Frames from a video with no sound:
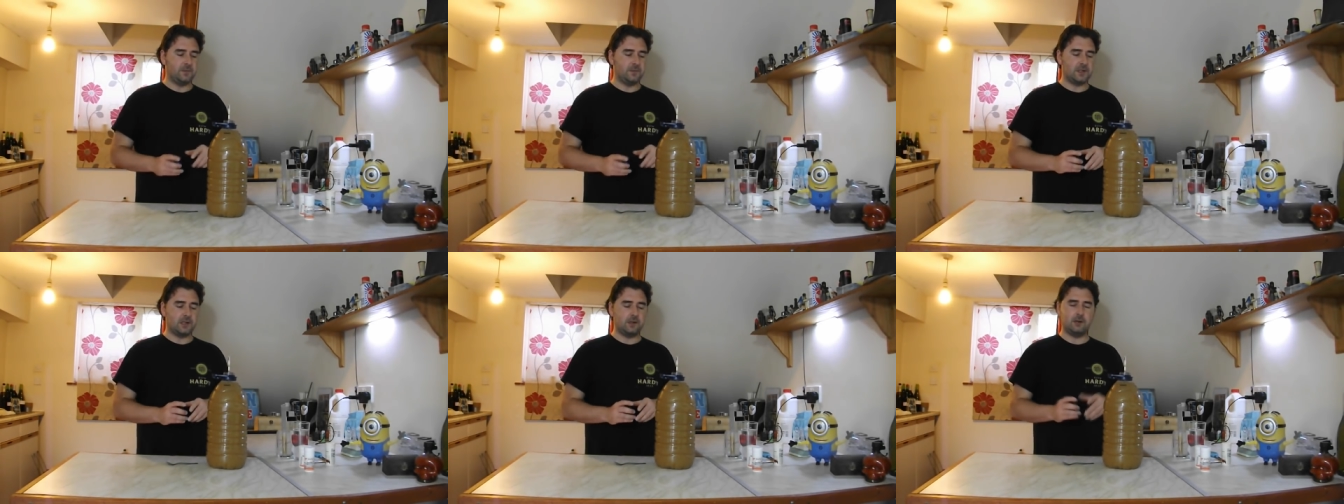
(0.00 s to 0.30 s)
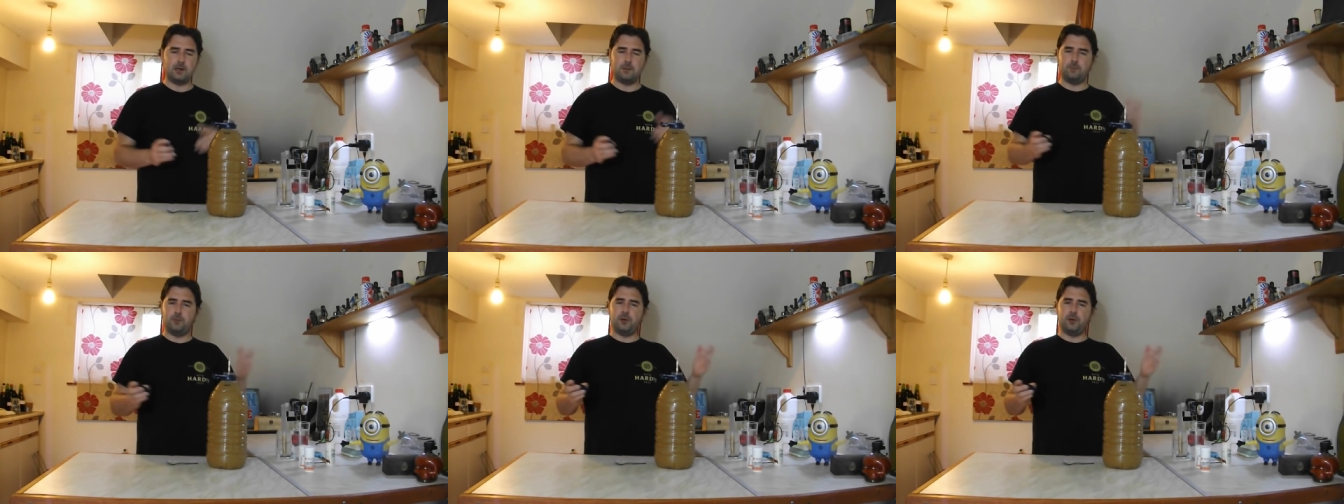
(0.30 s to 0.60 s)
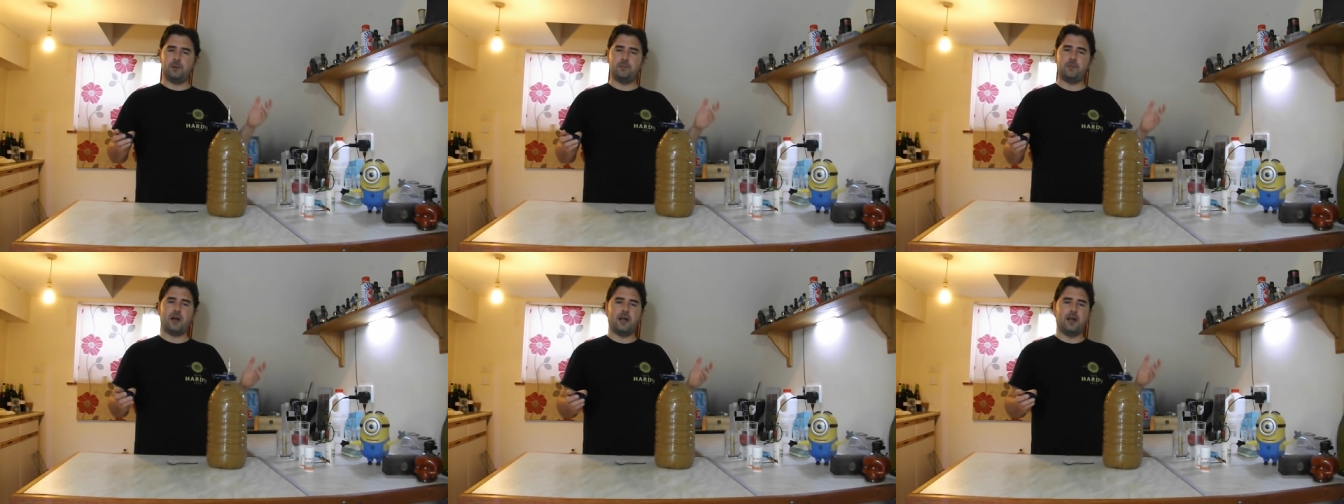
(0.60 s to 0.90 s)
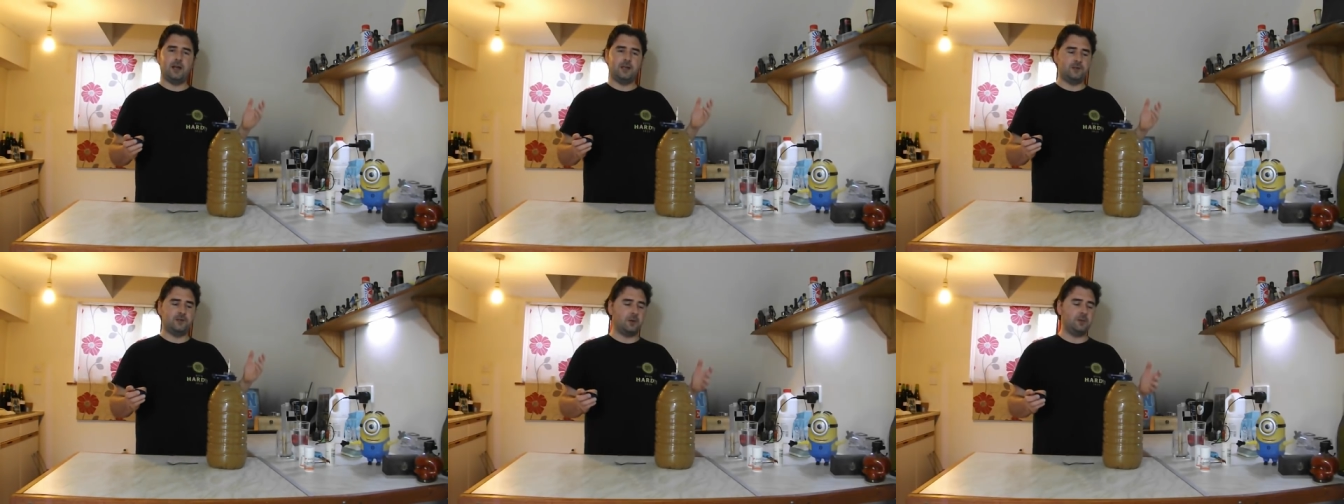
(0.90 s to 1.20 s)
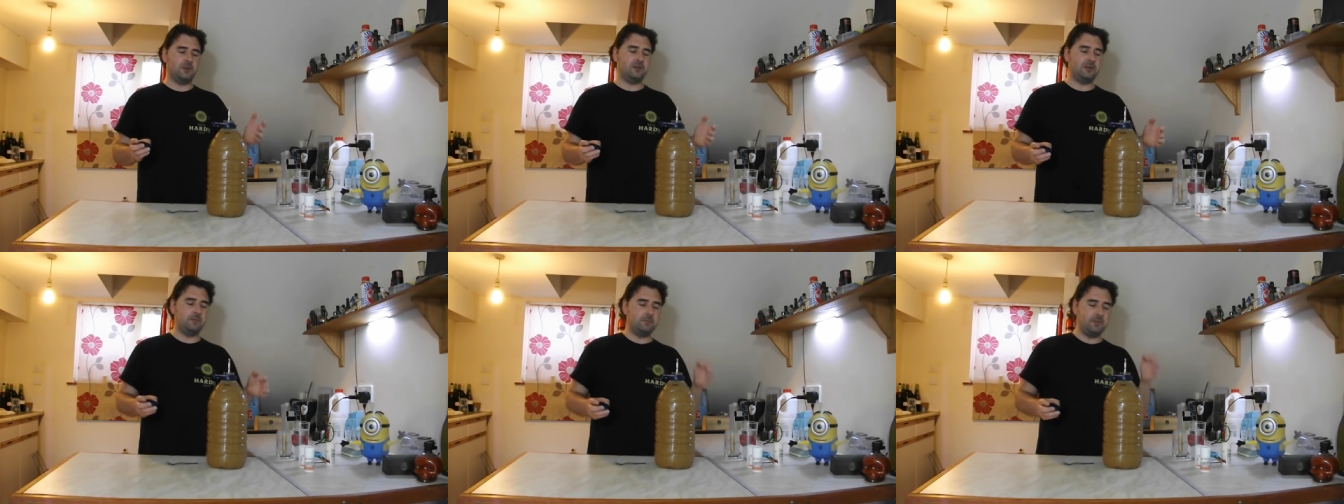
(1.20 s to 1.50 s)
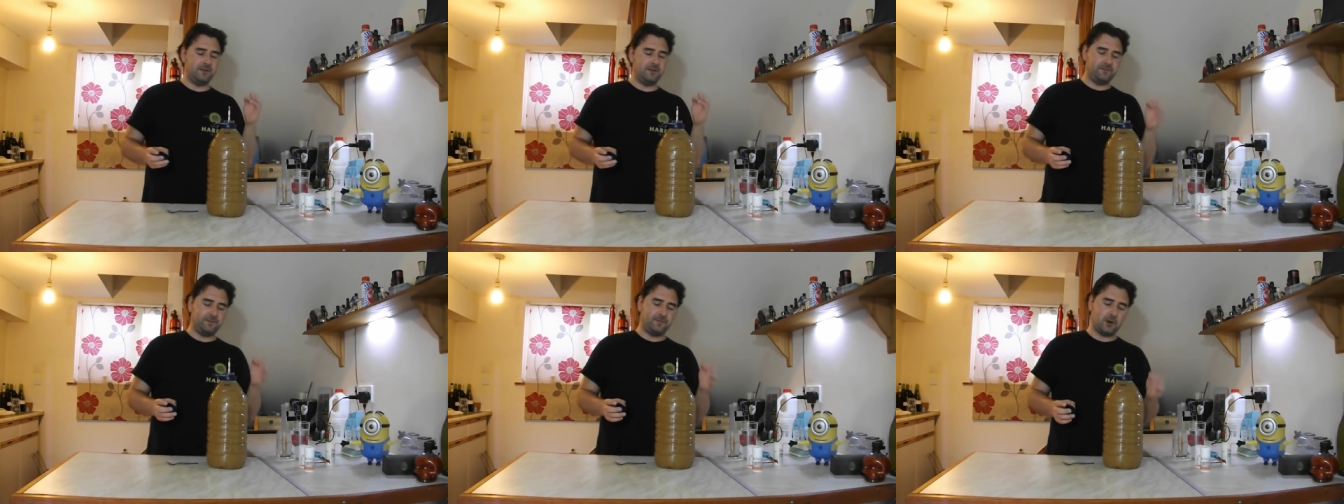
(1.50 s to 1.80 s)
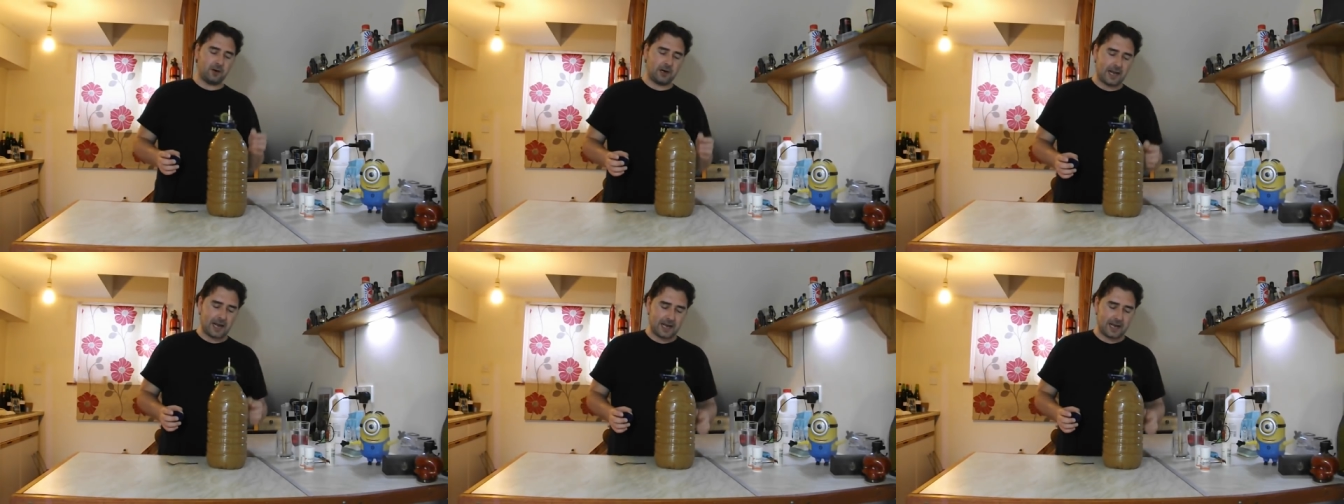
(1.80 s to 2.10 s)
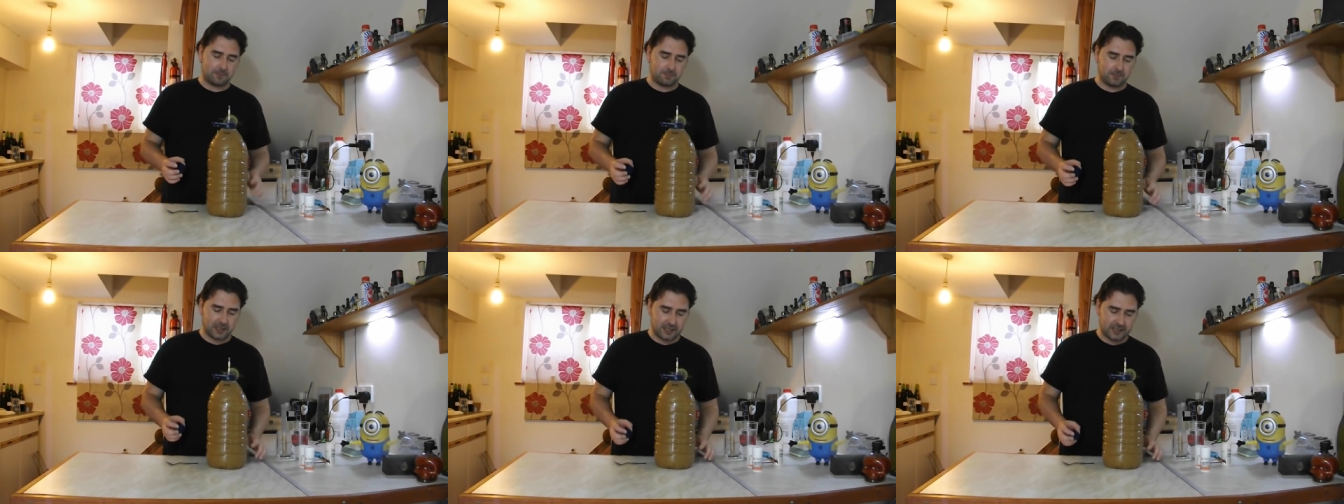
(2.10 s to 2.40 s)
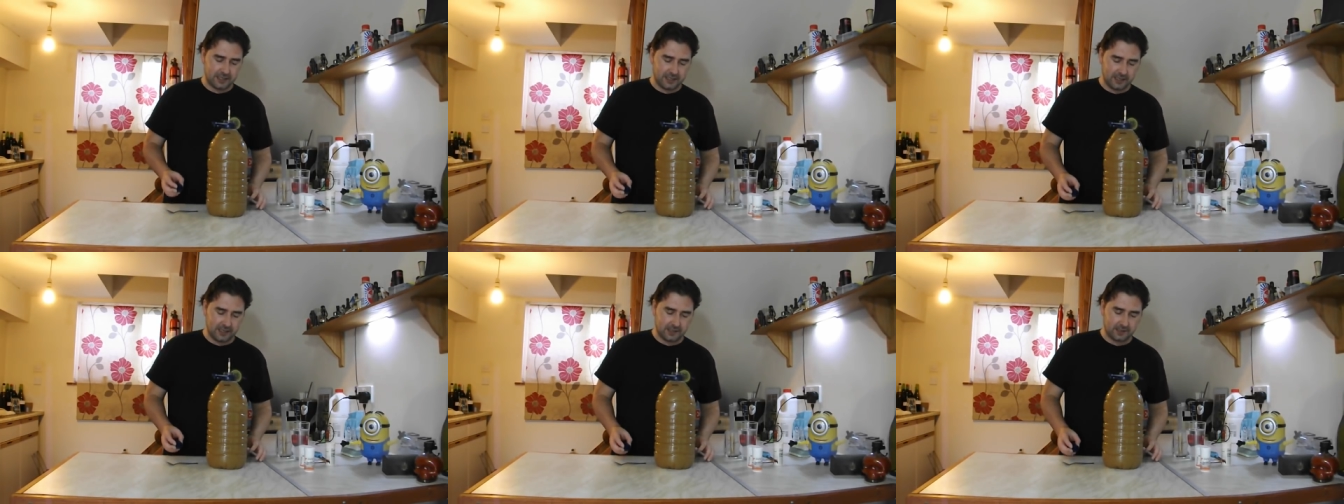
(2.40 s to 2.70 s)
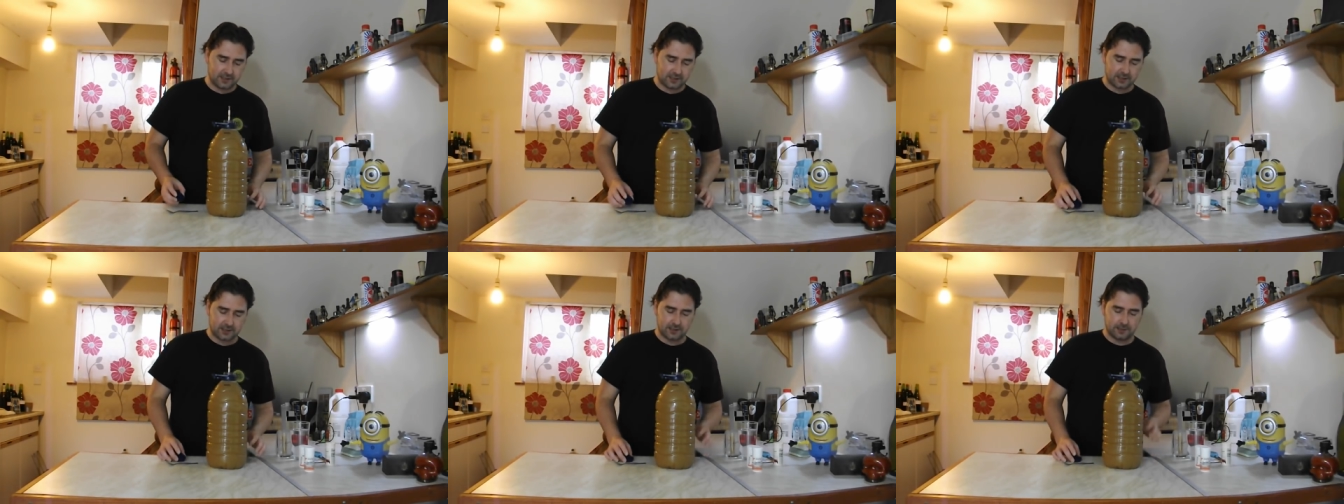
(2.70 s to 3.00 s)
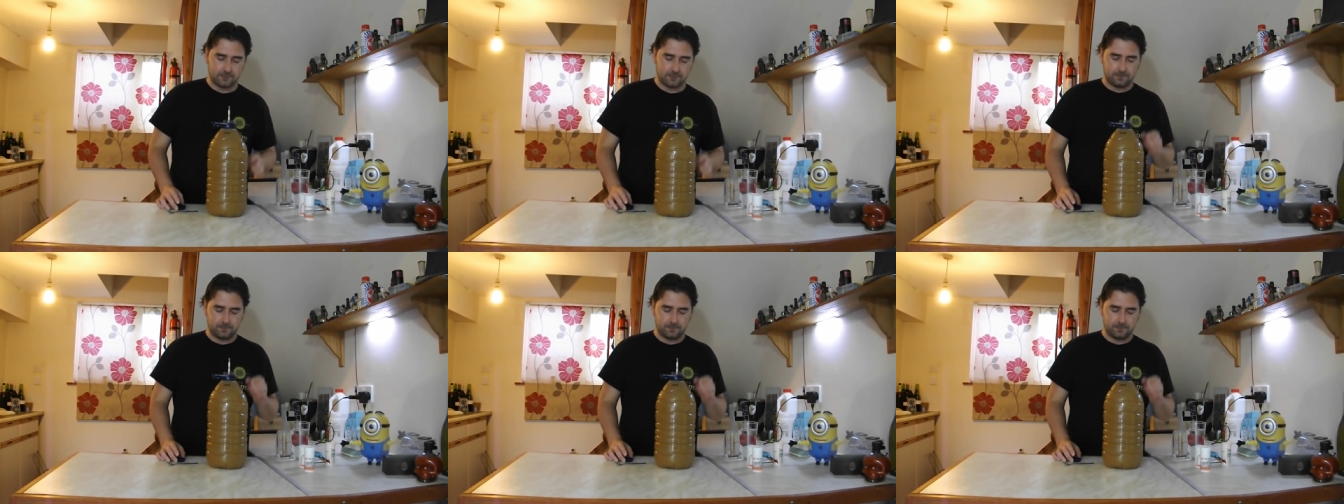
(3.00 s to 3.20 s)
So I'm putting my hydrometer in before I add my yeast.